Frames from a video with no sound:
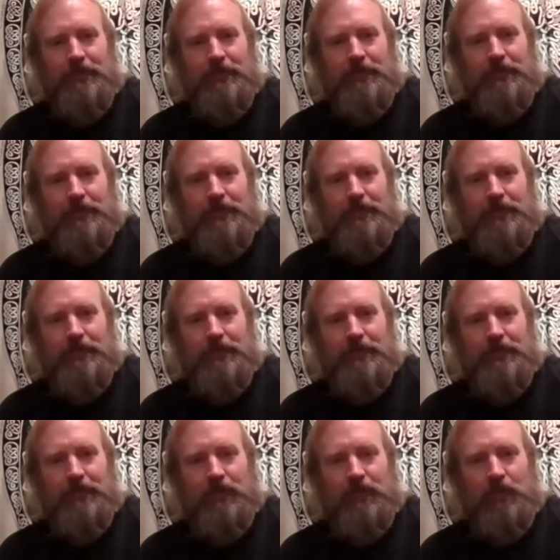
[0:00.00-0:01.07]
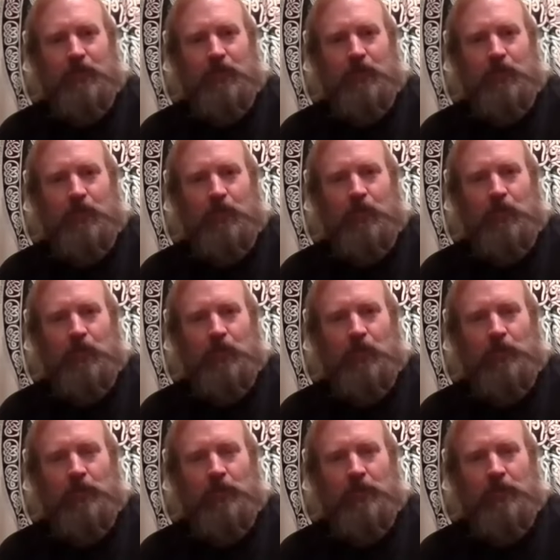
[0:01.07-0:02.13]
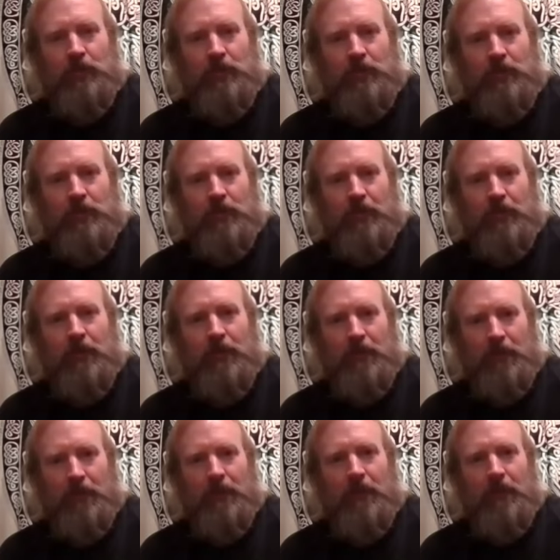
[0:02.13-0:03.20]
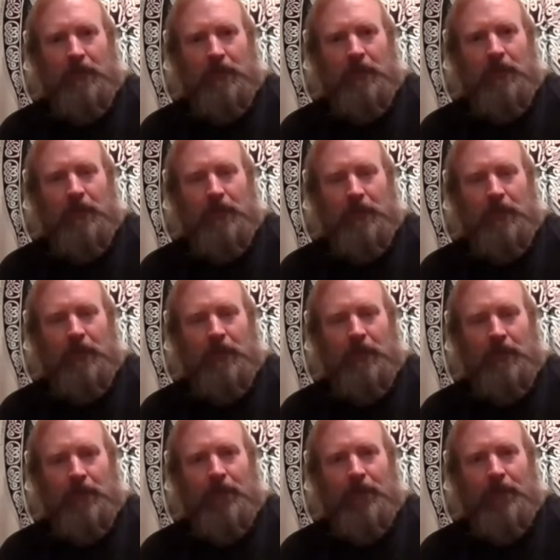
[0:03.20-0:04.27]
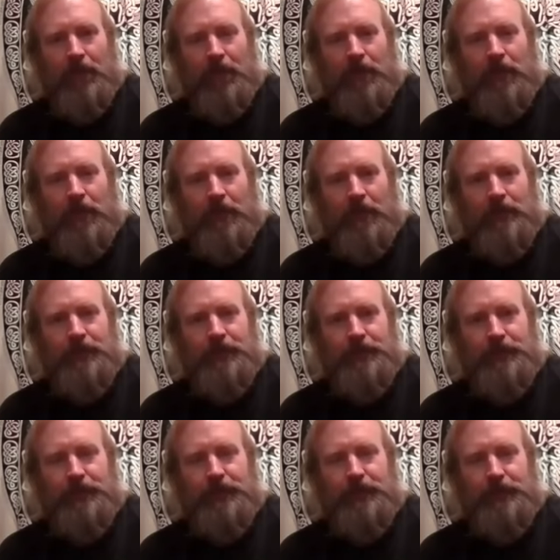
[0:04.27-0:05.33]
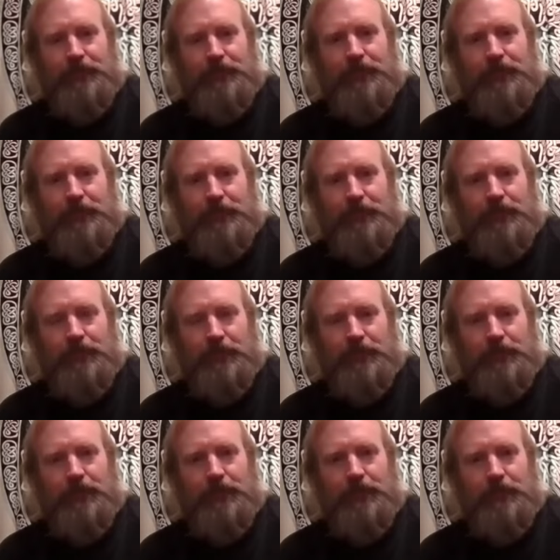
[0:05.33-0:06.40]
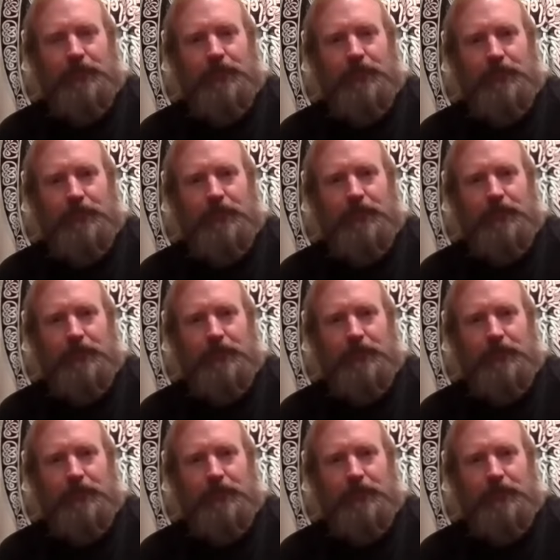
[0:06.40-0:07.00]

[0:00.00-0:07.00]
(silent)